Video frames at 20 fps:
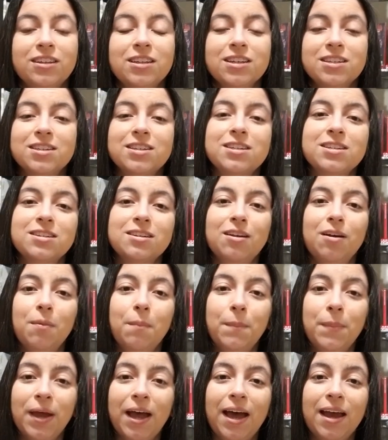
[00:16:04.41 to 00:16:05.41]
This is
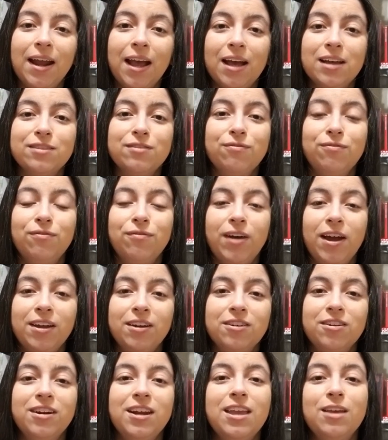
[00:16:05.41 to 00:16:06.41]
a badass
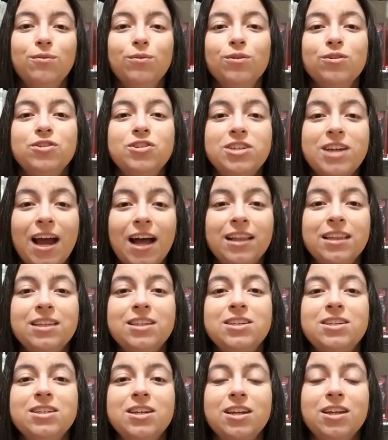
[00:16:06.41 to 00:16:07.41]
fighter. It will
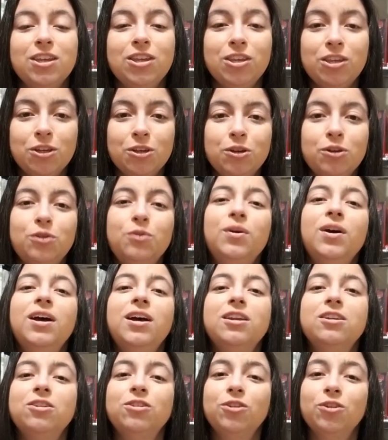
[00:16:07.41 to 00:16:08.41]
challenge you
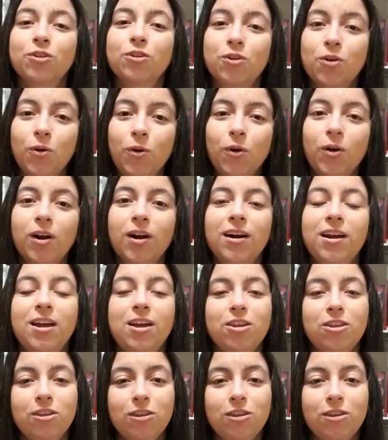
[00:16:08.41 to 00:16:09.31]
to your core.